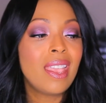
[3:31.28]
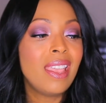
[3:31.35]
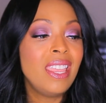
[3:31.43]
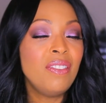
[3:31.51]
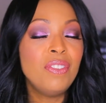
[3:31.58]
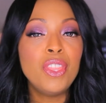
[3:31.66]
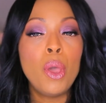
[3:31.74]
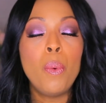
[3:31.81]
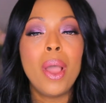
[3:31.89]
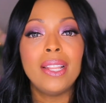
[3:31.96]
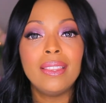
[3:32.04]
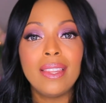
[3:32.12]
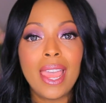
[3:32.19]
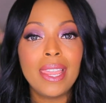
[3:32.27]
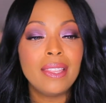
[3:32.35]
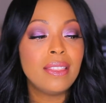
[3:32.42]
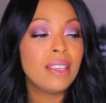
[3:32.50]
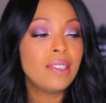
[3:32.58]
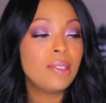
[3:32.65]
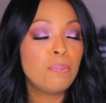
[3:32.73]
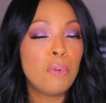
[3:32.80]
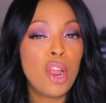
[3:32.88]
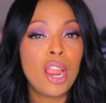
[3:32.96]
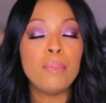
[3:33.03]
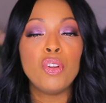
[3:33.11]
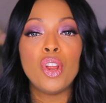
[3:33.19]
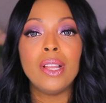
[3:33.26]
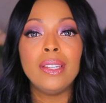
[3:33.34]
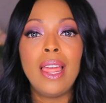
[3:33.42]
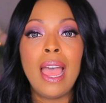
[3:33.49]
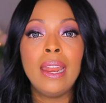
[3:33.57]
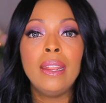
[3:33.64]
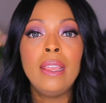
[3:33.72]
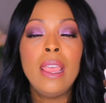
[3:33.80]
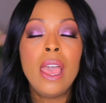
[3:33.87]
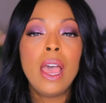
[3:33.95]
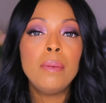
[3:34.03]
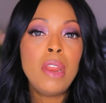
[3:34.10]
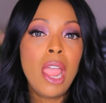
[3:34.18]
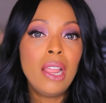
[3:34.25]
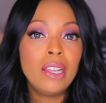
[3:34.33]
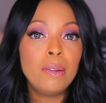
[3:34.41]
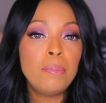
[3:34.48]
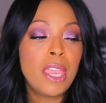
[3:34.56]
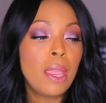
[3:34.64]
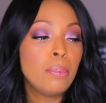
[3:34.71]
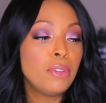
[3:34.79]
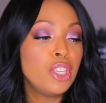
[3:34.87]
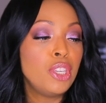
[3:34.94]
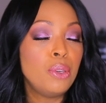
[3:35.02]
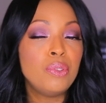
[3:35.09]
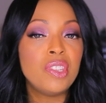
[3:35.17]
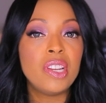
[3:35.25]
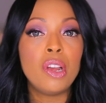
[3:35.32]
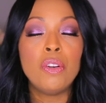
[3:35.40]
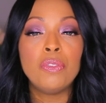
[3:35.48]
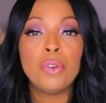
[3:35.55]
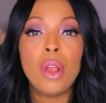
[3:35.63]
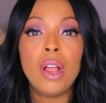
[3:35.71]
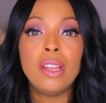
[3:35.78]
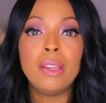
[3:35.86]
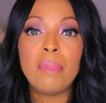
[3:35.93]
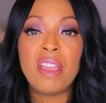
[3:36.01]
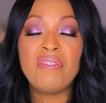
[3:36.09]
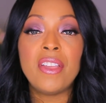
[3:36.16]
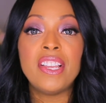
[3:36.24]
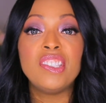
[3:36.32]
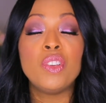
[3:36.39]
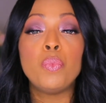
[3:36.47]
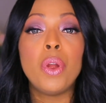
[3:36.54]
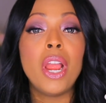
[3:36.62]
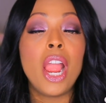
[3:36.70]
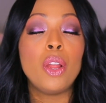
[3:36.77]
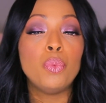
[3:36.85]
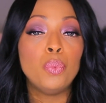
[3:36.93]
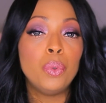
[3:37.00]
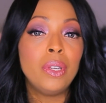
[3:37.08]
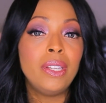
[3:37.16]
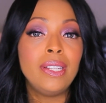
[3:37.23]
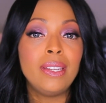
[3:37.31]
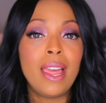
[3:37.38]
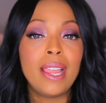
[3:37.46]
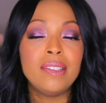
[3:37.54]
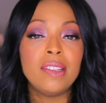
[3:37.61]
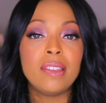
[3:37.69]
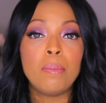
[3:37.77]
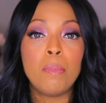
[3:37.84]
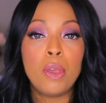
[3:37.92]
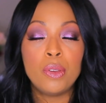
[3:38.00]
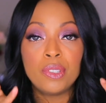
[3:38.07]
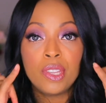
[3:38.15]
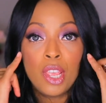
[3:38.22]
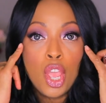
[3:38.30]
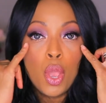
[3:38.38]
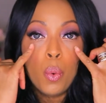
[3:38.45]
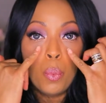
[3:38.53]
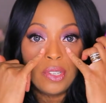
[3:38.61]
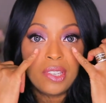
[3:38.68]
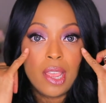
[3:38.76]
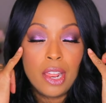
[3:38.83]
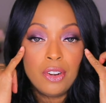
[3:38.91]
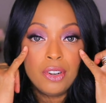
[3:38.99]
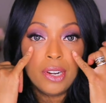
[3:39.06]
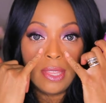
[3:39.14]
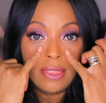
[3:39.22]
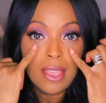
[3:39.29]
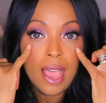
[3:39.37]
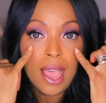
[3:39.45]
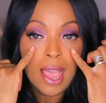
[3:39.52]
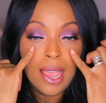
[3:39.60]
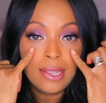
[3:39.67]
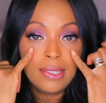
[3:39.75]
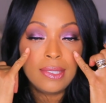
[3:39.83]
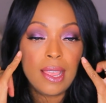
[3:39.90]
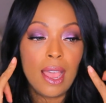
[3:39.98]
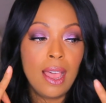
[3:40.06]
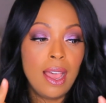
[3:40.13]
even though I like this primer a lot, I'm not going to be able to use it overall on my face. And where I really liked it the most was underneath the eyes.